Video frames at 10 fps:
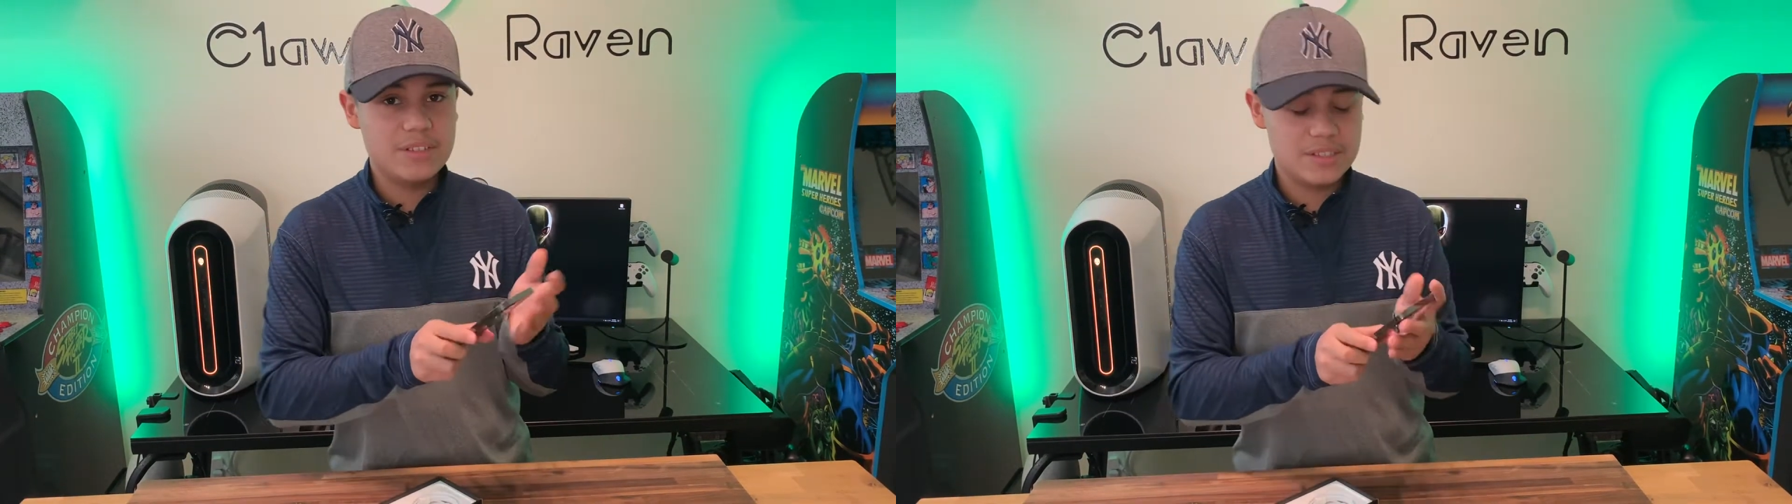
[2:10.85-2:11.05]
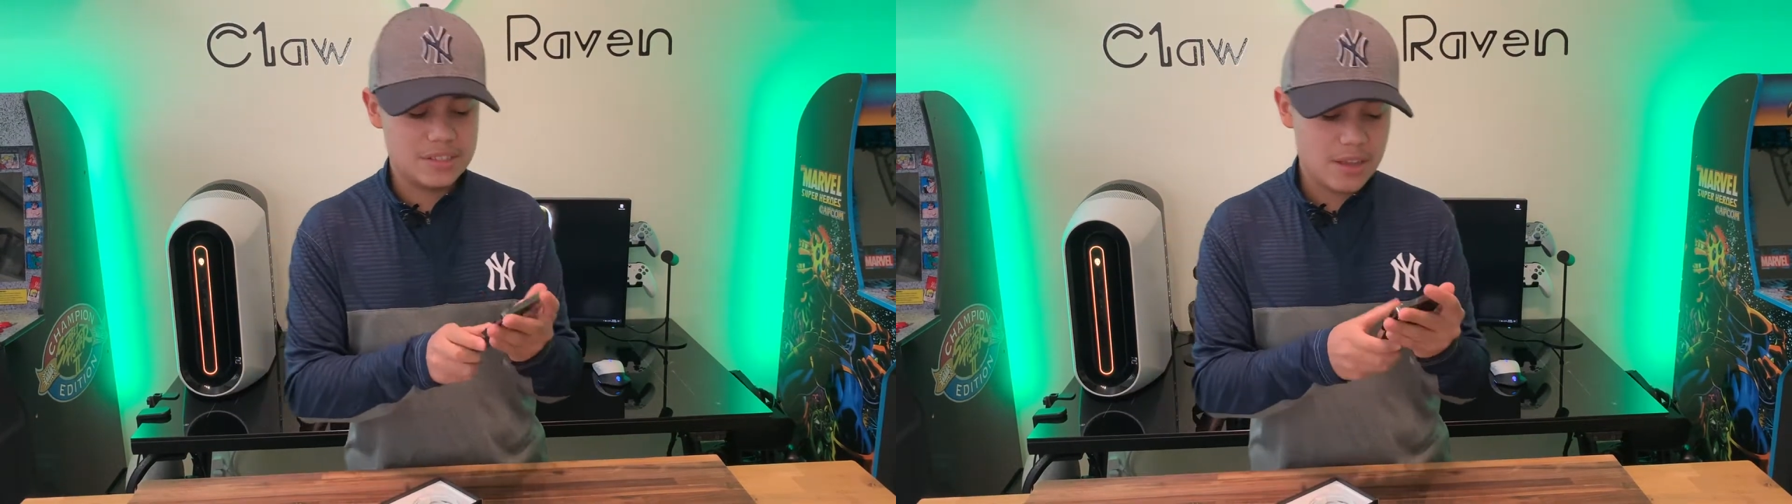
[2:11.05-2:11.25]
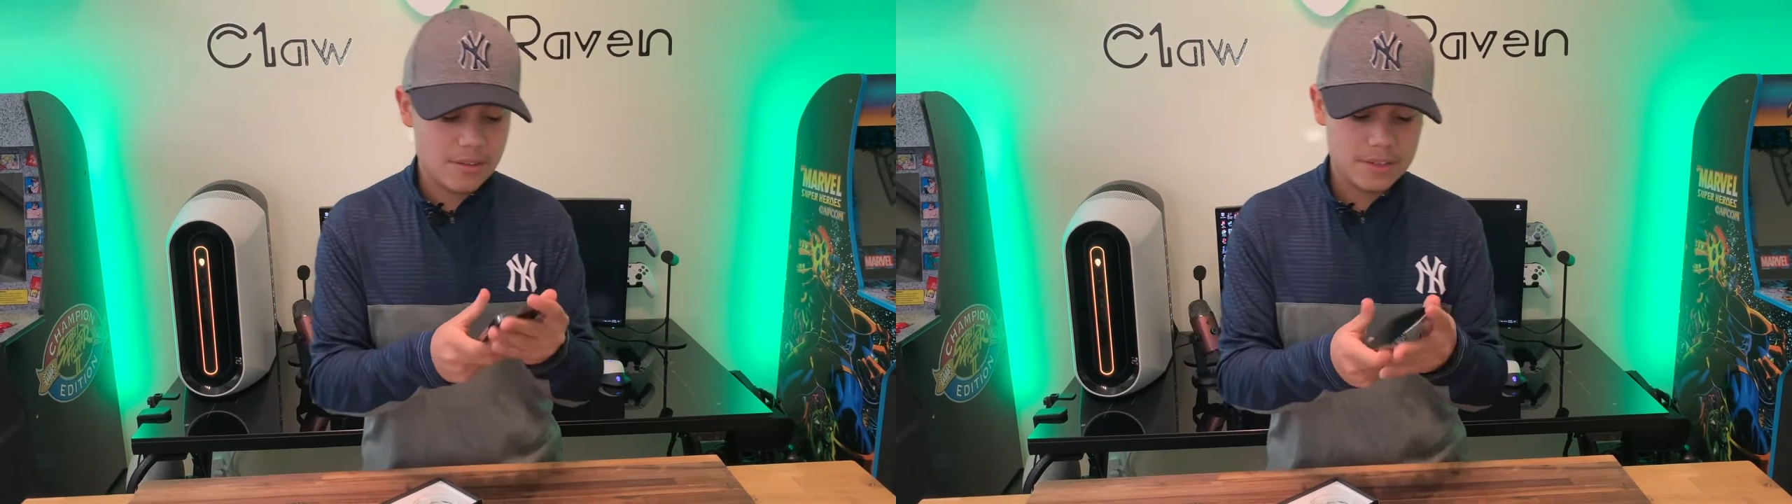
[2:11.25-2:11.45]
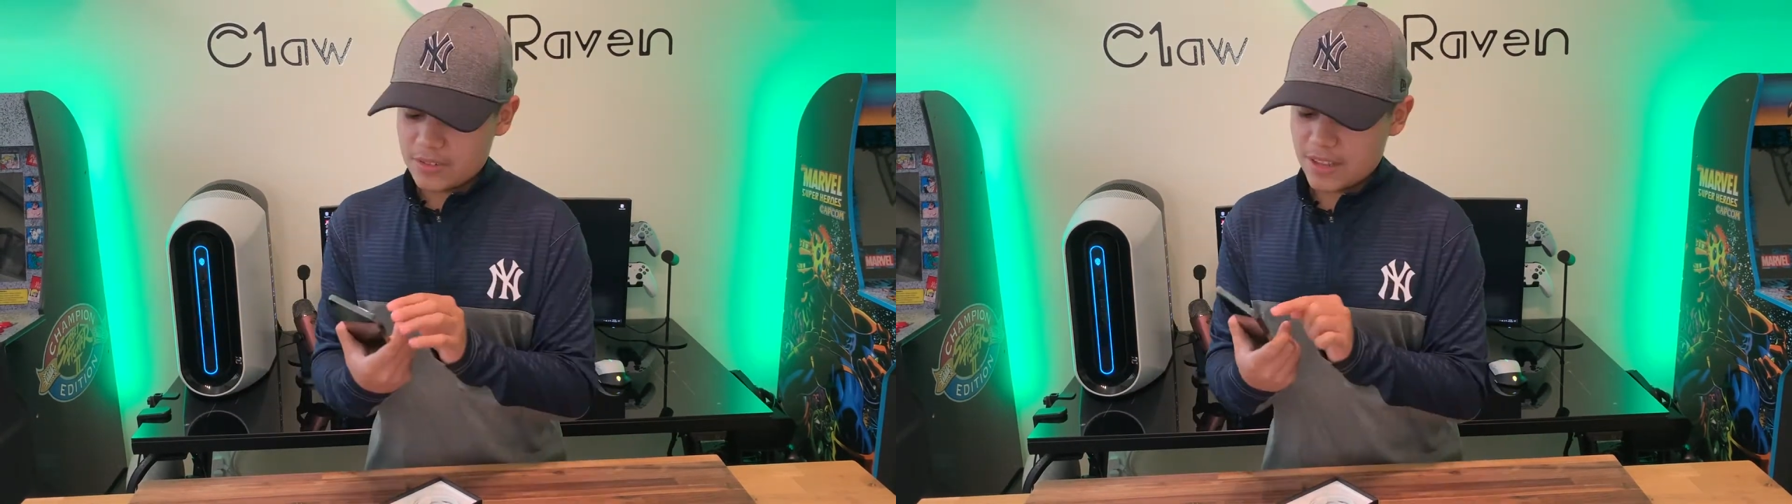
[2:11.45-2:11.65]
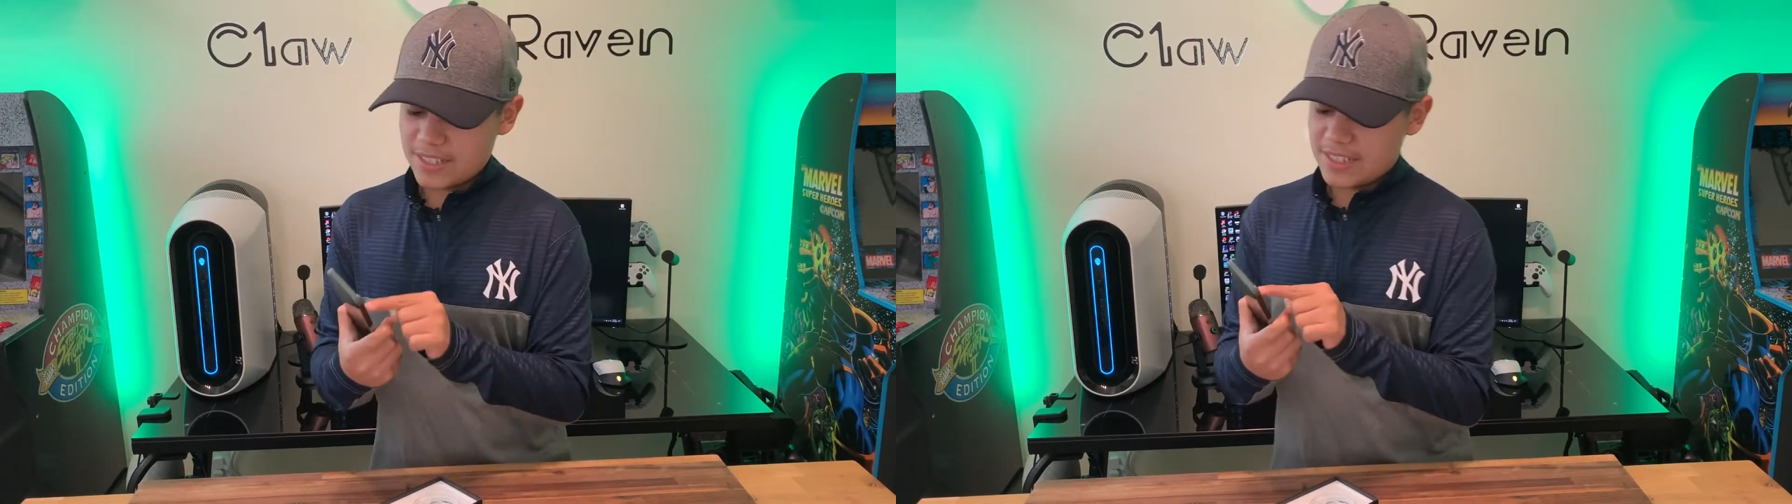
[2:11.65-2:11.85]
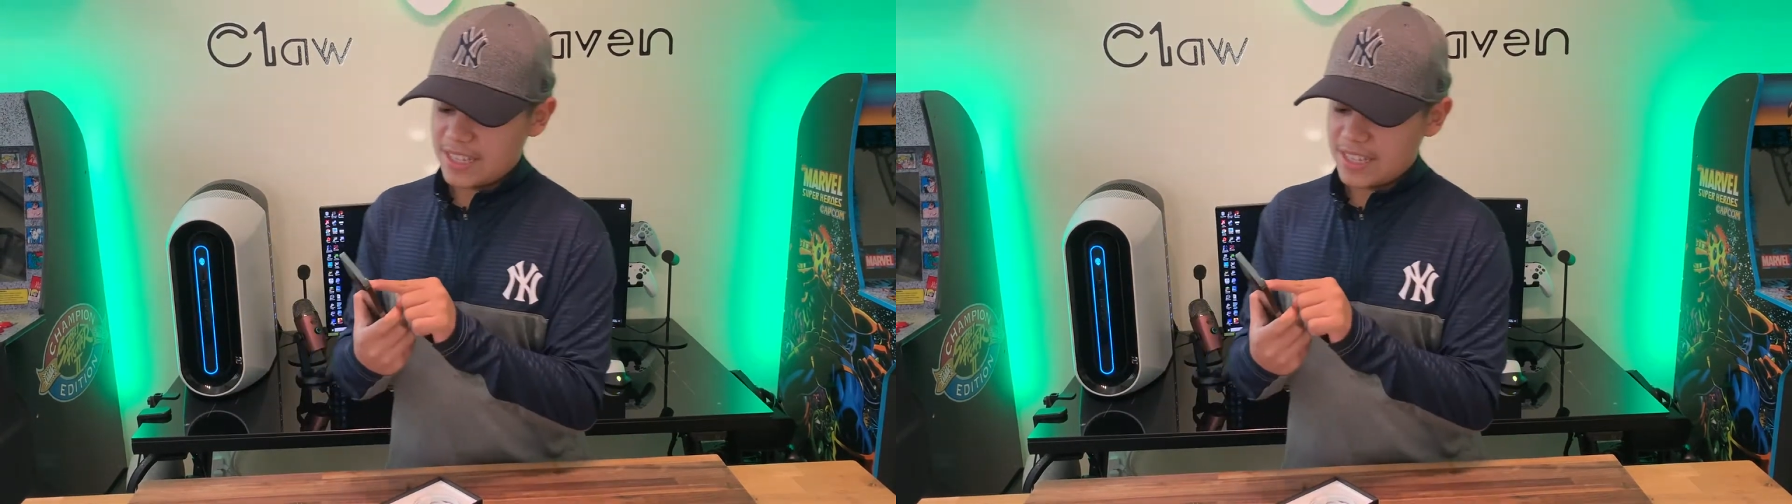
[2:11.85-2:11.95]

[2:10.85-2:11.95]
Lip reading: which is solid. So as you see